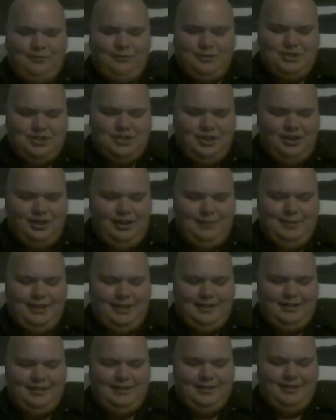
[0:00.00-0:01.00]
for sure. I
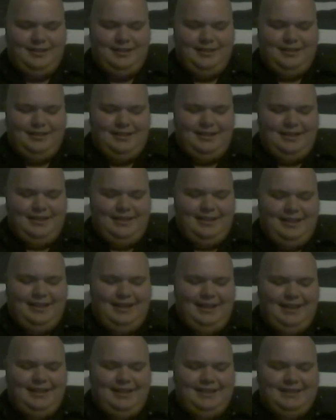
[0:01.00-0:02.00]
mean,
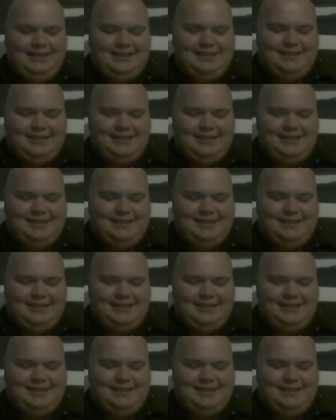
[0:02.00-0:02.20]
you